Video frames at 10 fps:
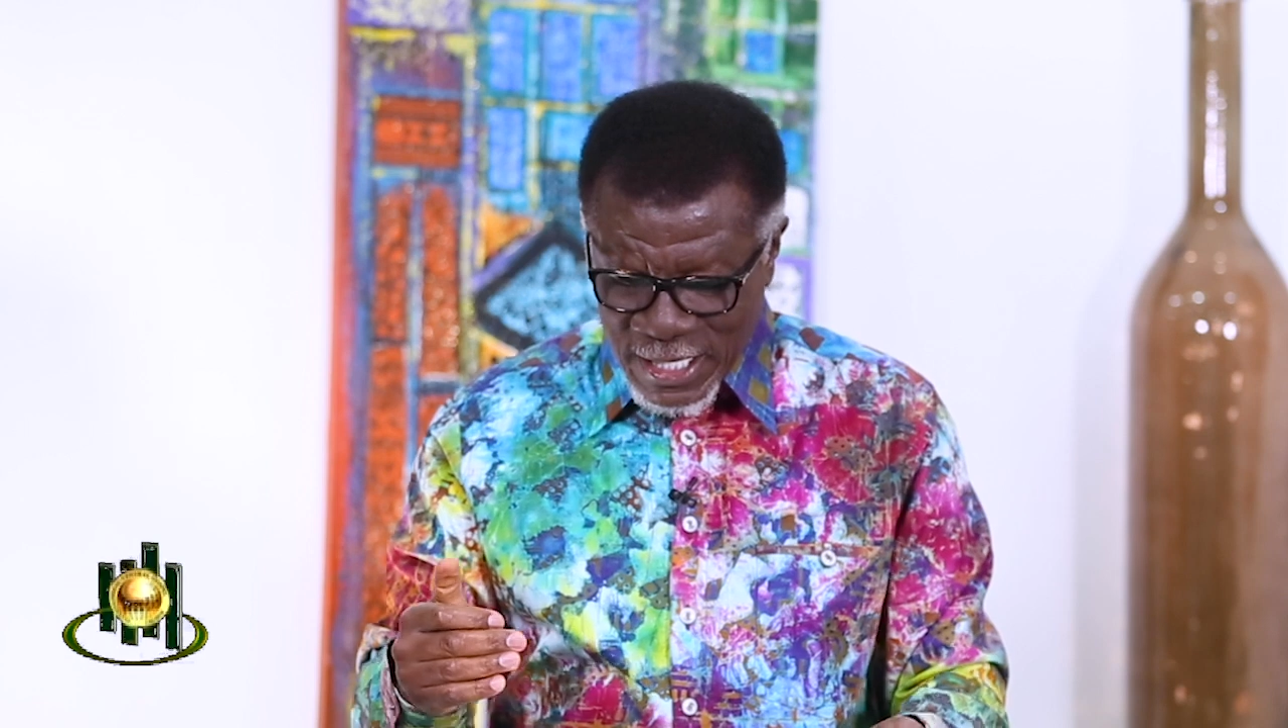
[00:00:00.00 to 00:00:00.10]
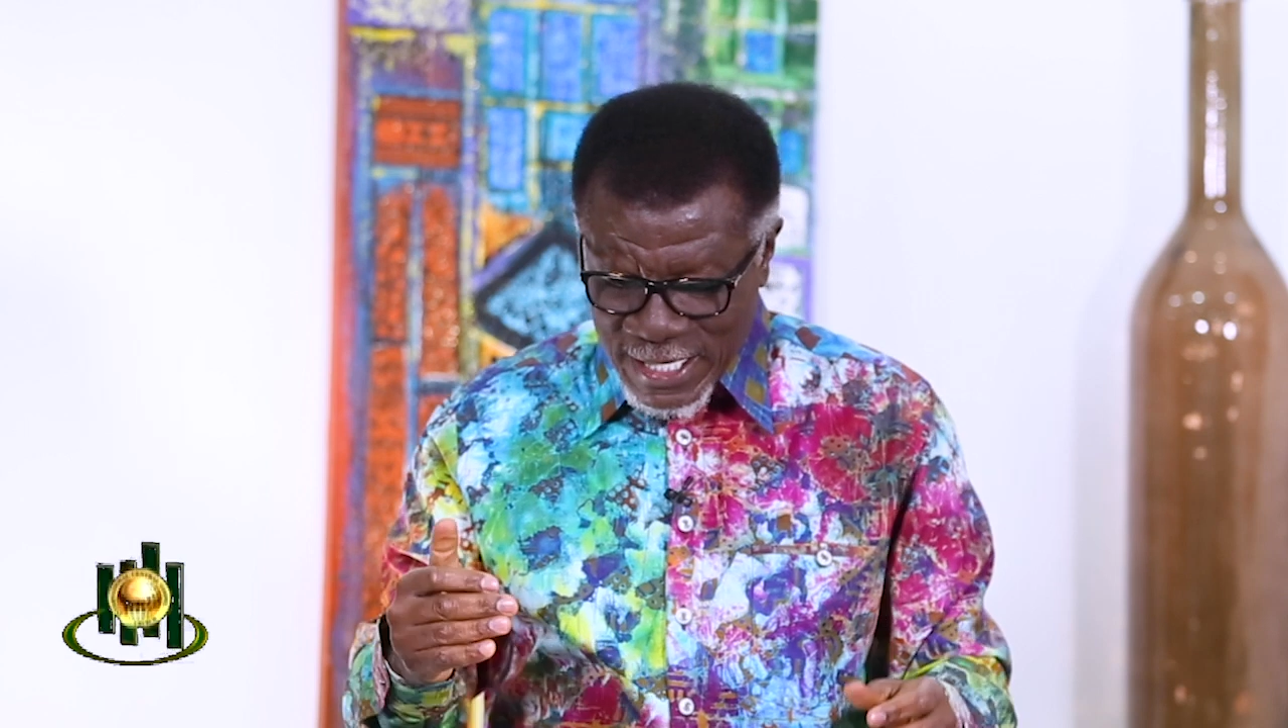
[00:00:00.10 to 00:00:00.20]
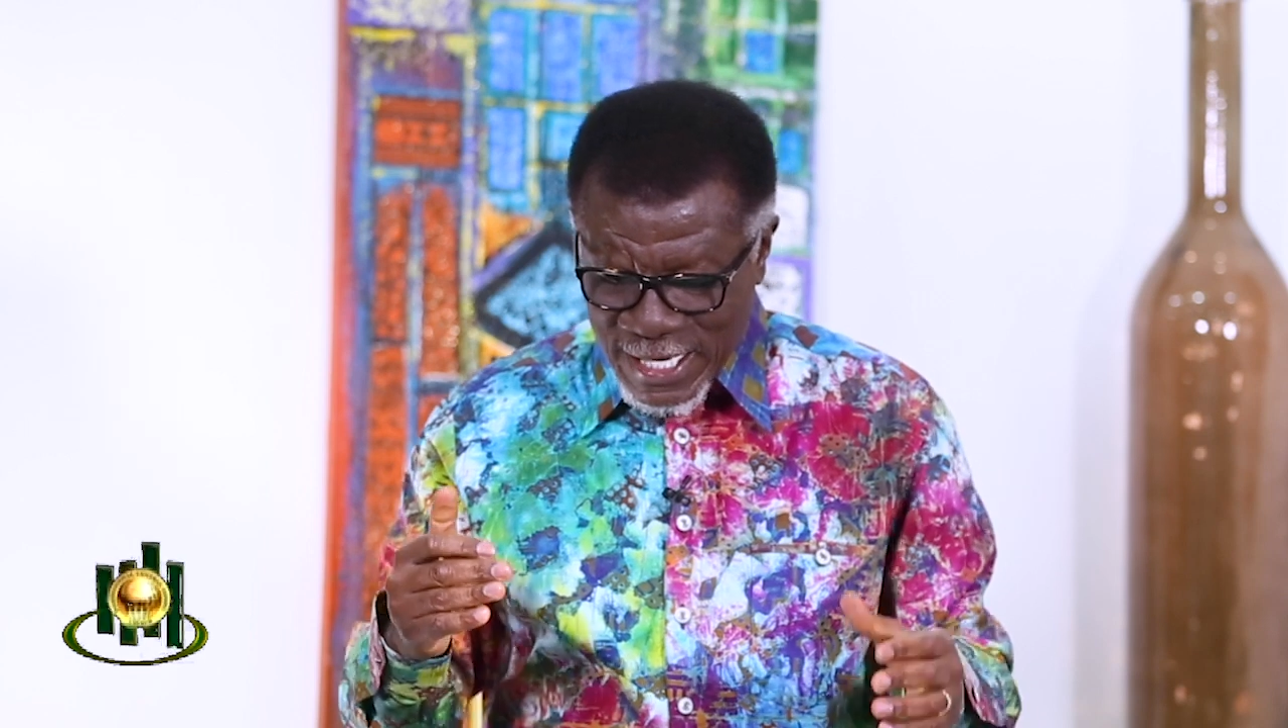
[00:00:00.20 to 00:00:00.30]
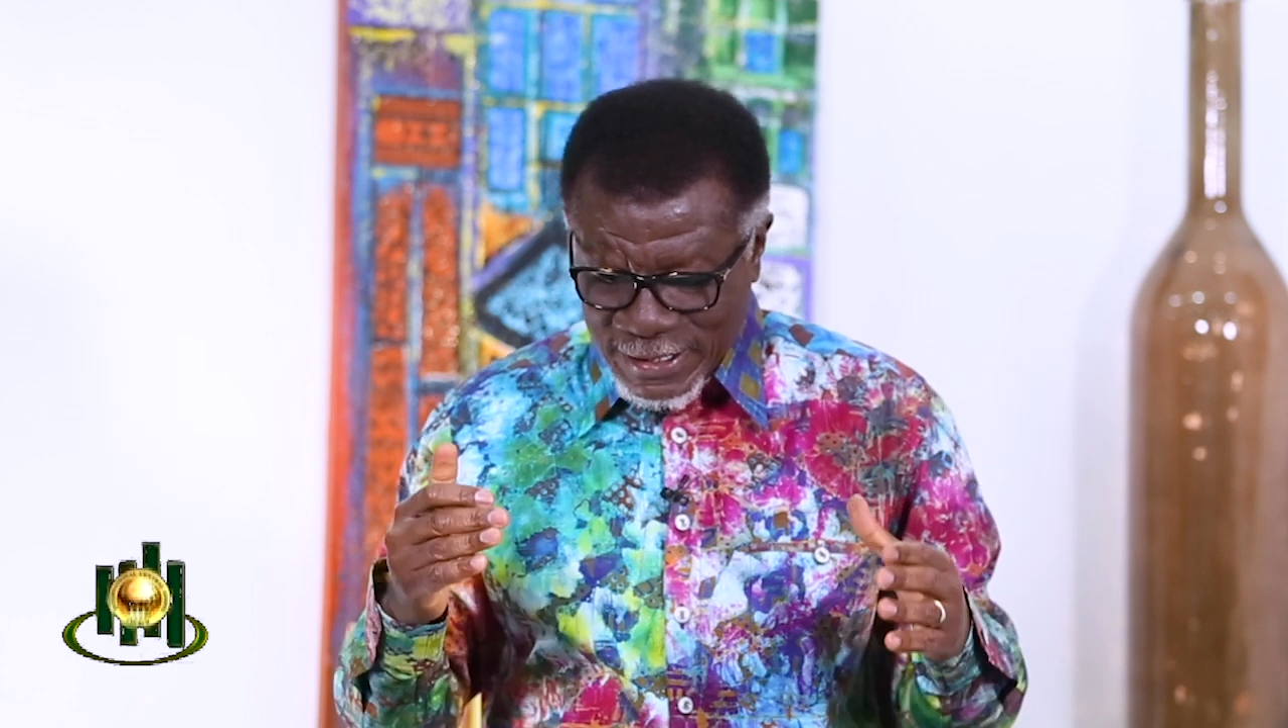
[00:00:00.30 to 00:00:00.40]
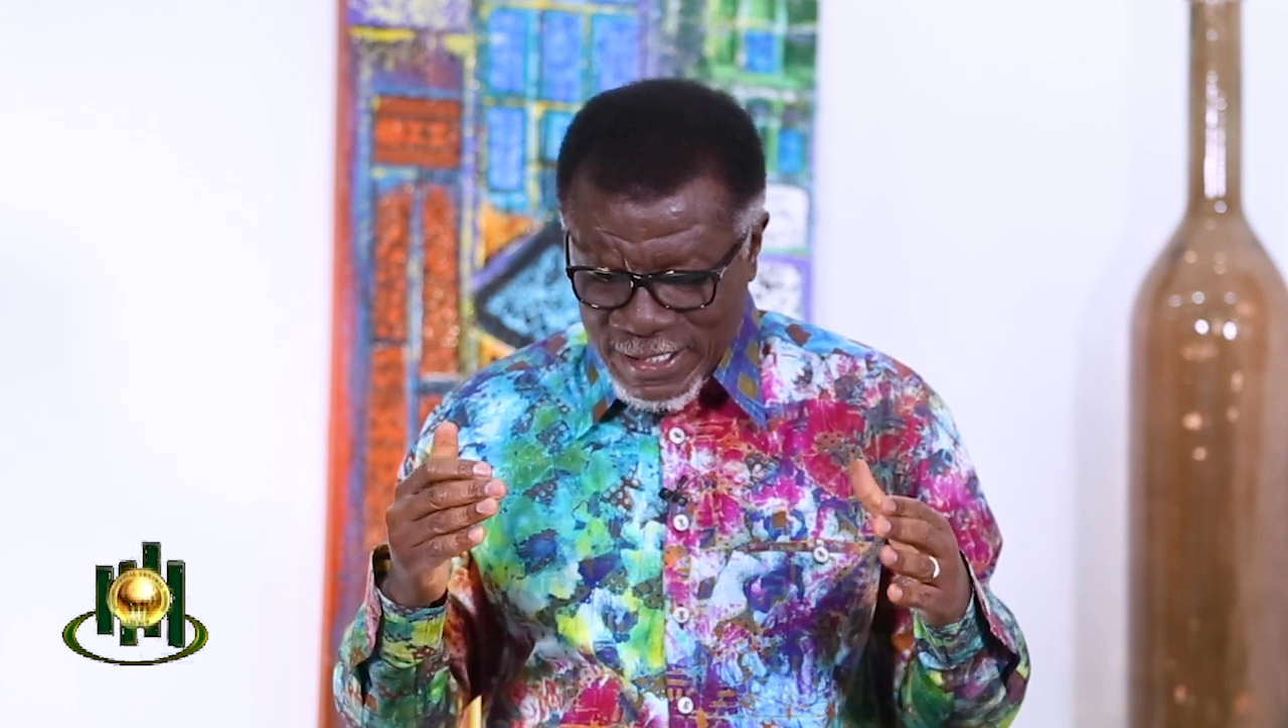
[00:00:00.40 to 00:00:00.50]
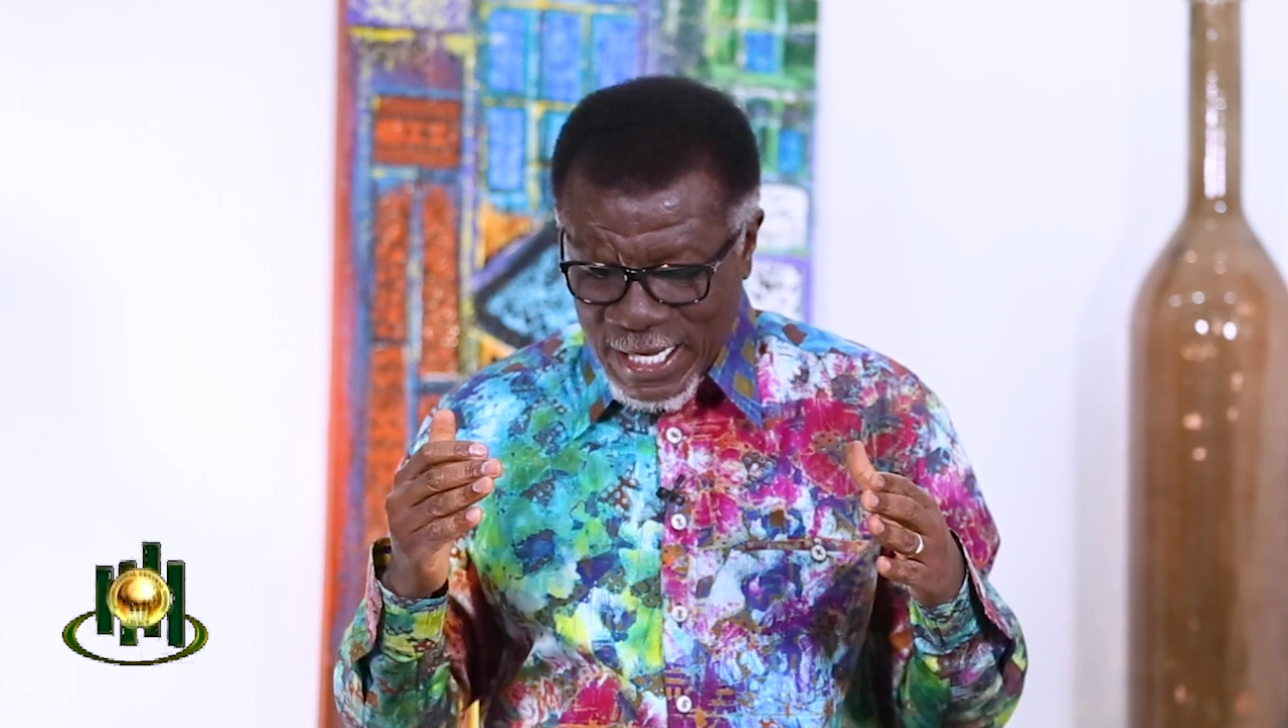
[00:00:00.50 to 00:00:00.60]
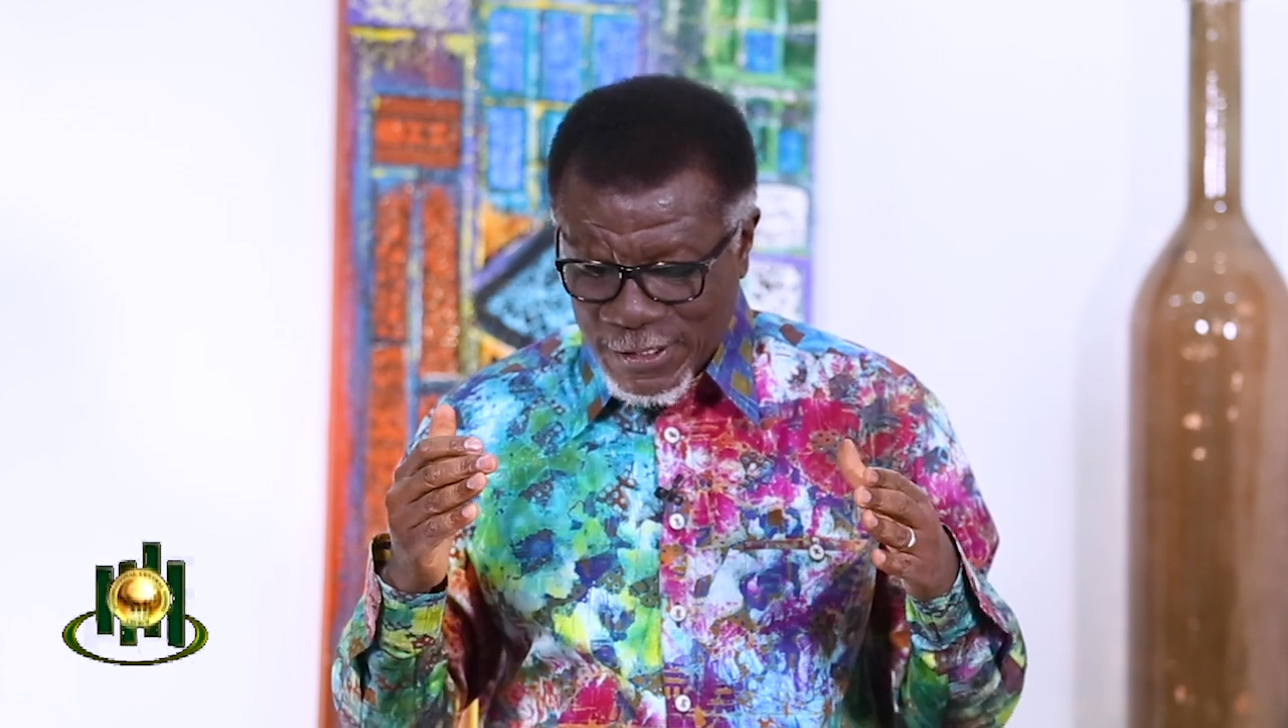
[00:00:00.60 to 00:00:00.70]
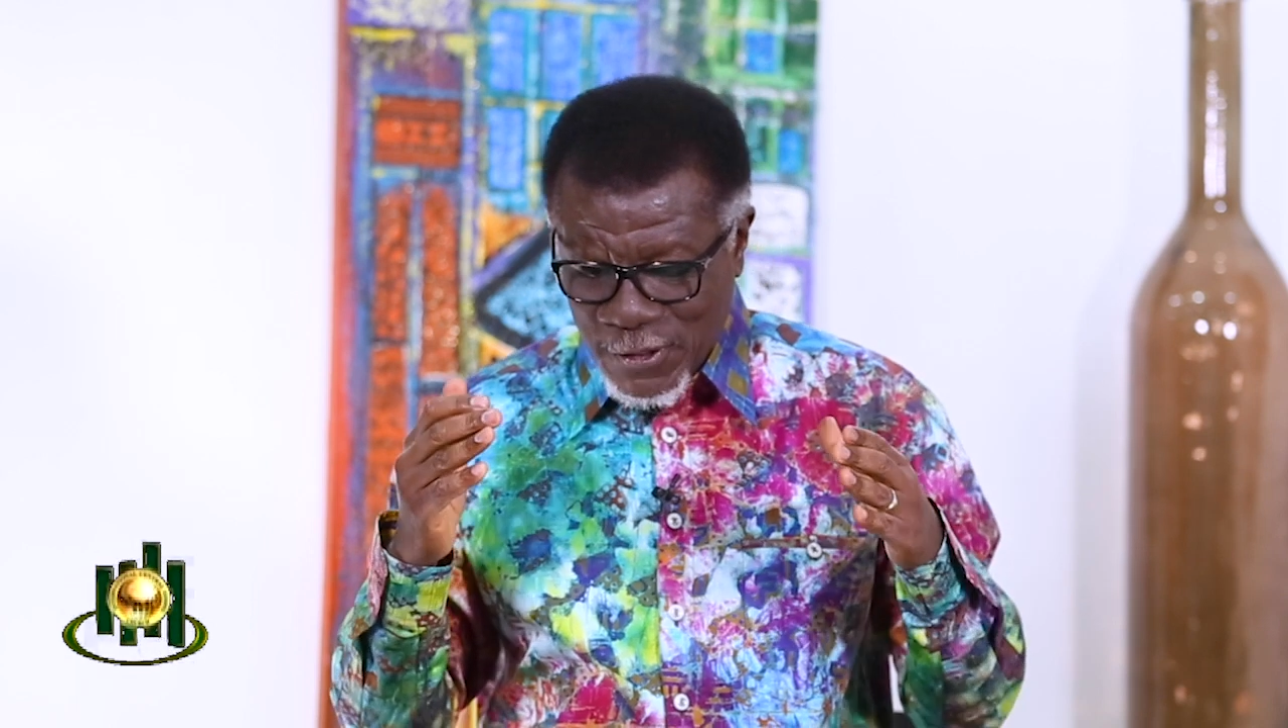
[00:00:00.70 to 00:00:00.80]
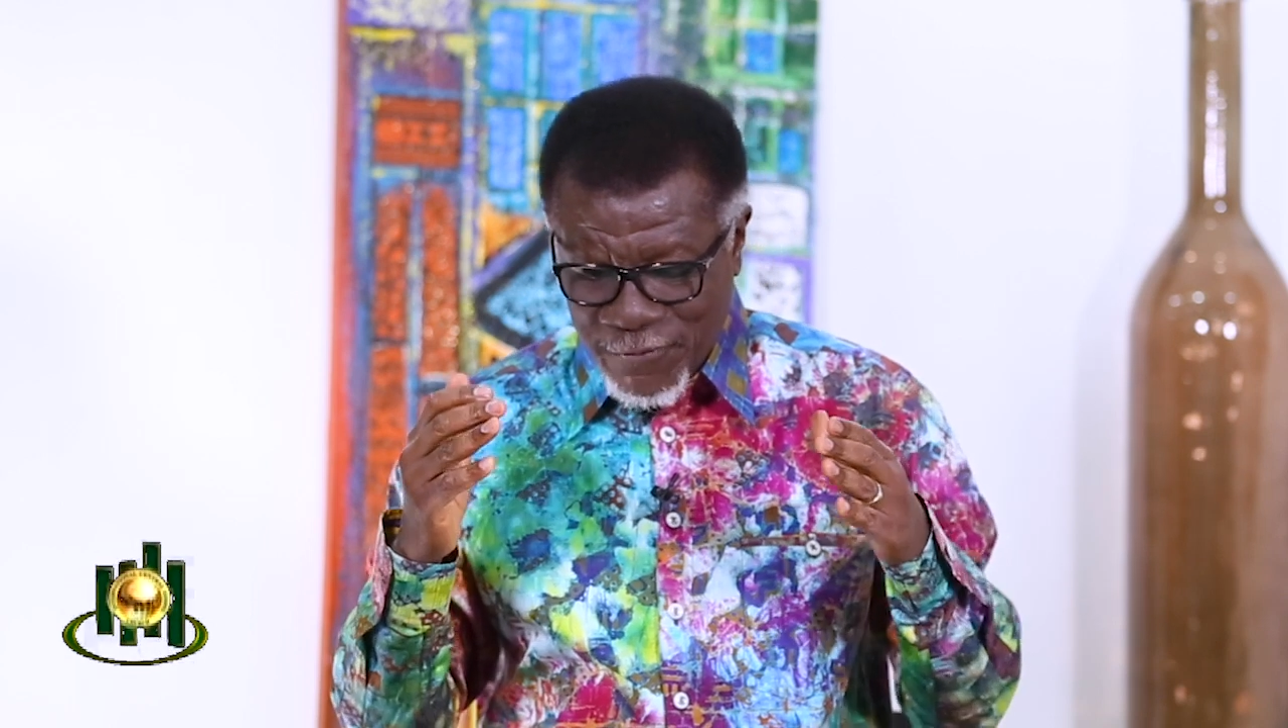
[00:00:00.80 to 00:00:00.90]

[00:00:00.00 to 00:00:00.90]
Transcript: He attacks